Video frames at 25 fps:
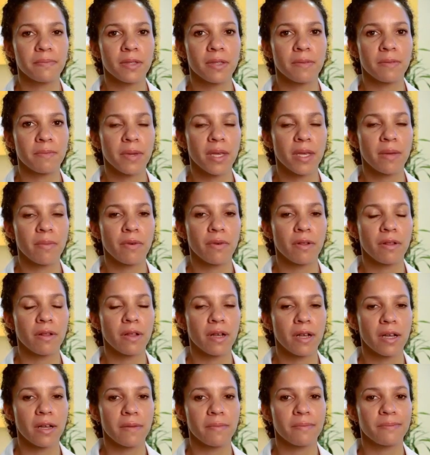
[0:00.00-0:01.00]
the
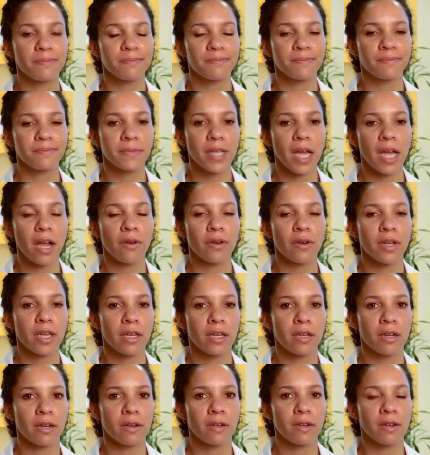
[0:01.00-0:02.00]
people out
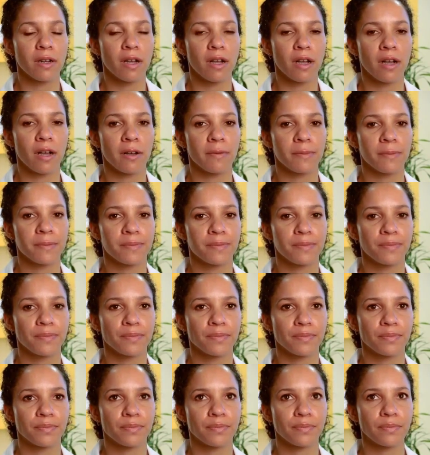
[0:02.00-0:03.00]
here
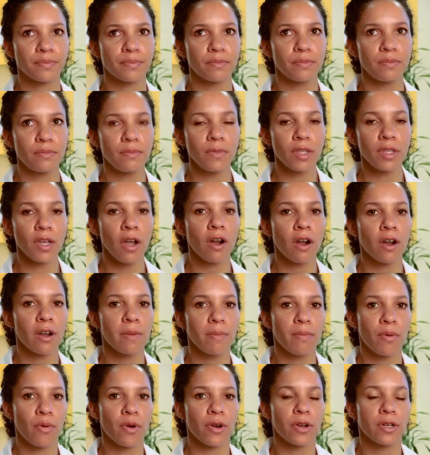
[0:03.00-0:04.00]
are
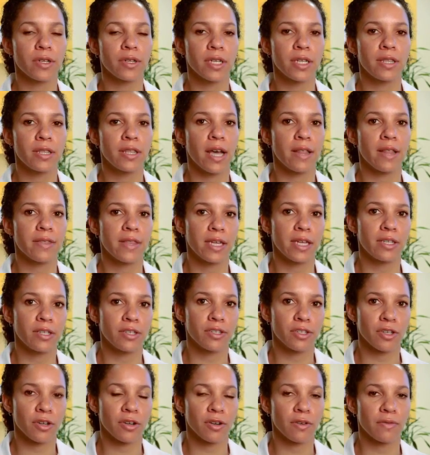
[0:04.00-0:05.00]
important and that they
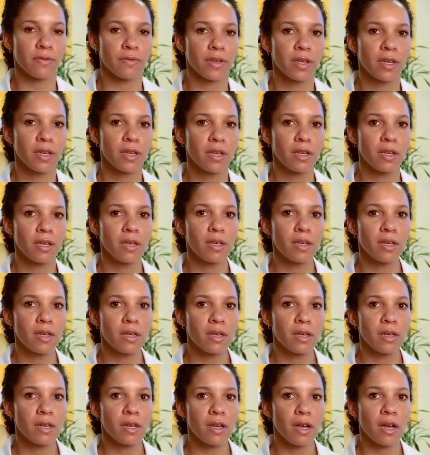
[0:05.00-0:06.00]
deserve
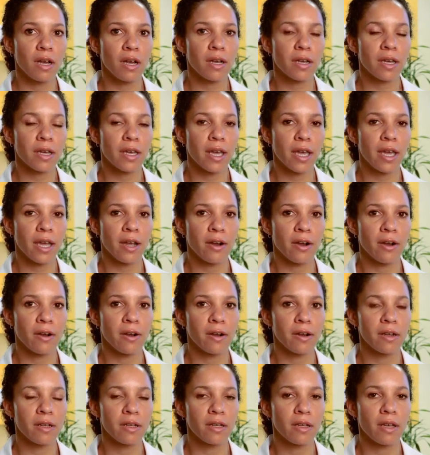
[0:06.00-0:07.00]

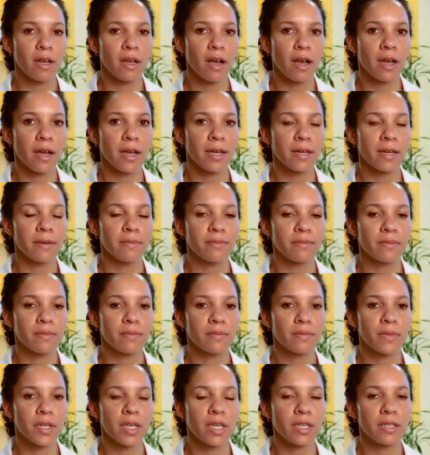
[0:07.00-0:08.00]
care. I
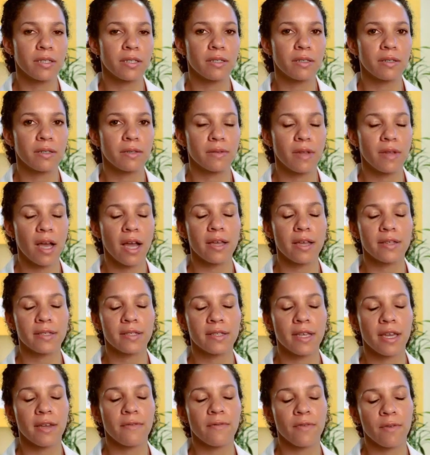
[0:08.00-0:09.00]
can
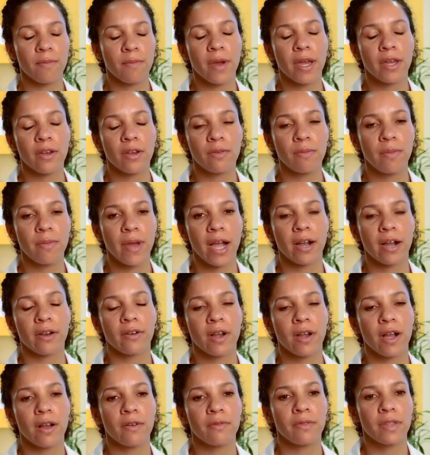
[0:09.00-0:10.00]
say from my own
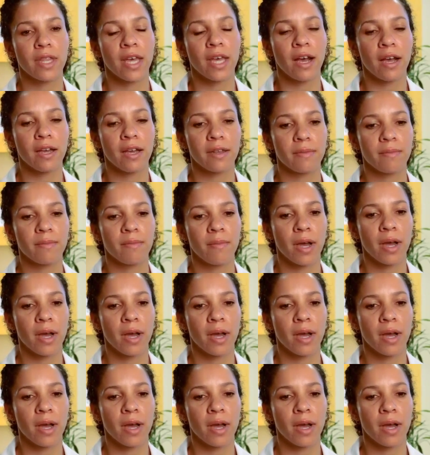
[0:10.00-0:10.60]
background that